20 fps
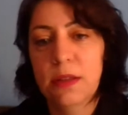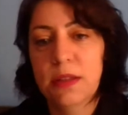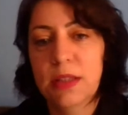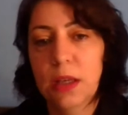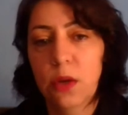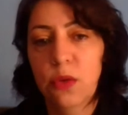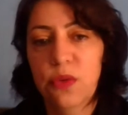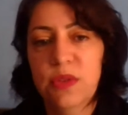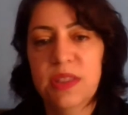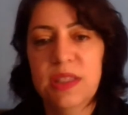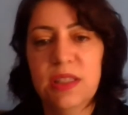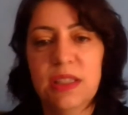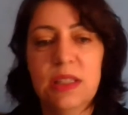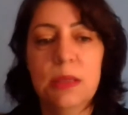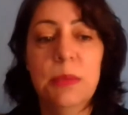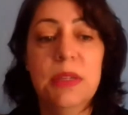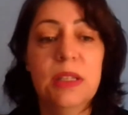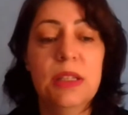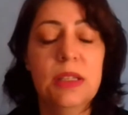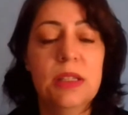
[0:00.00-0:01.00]

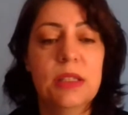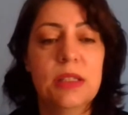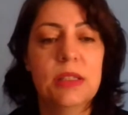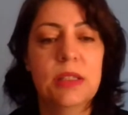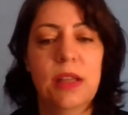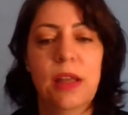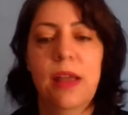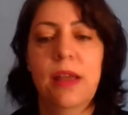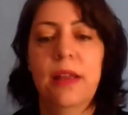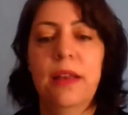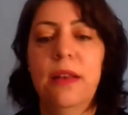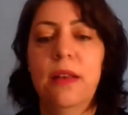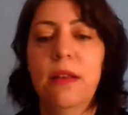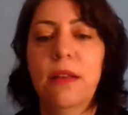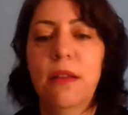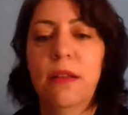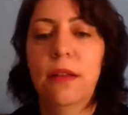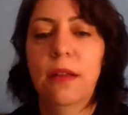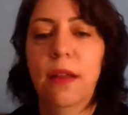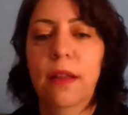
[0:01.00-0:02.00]
self-esteem and
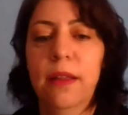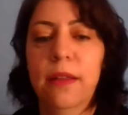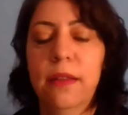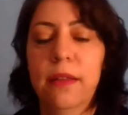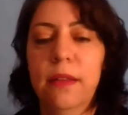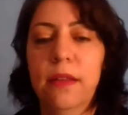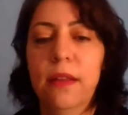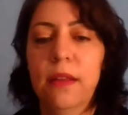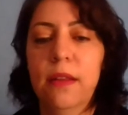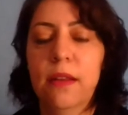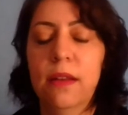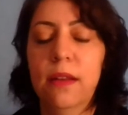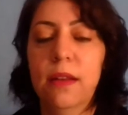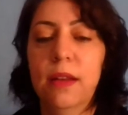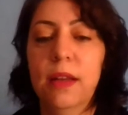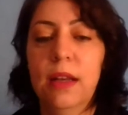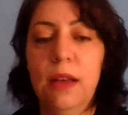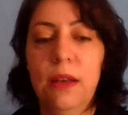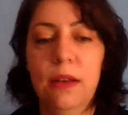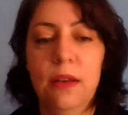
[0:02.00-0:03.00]

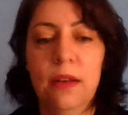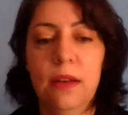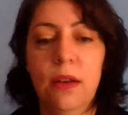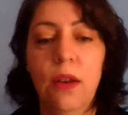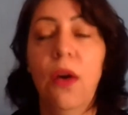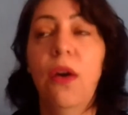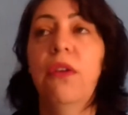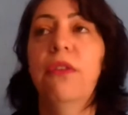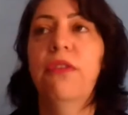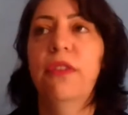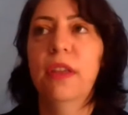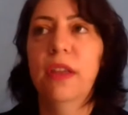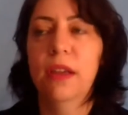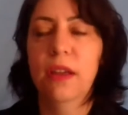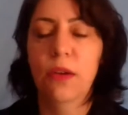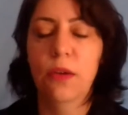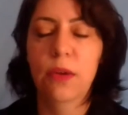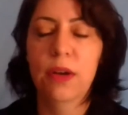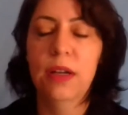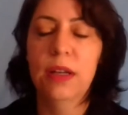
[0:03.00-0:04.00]
in
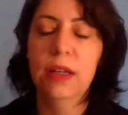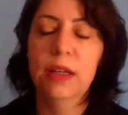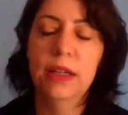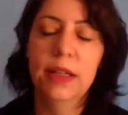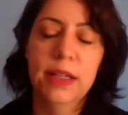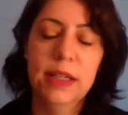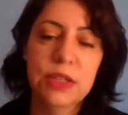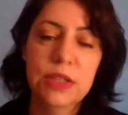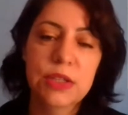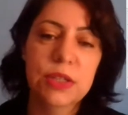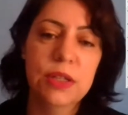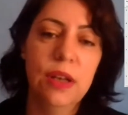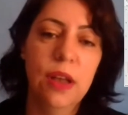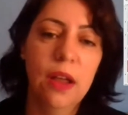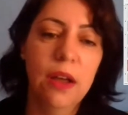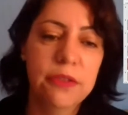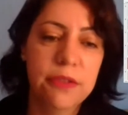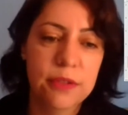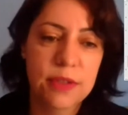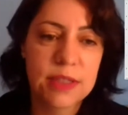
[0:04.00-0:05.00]
loving or learning to
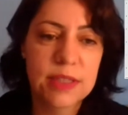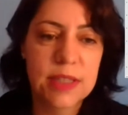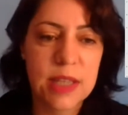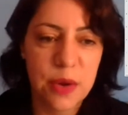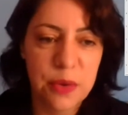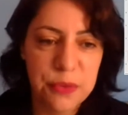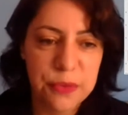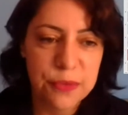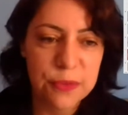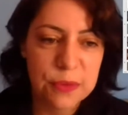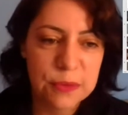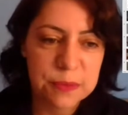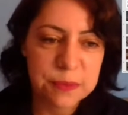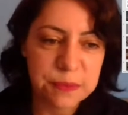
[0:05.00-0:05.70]
love yourself.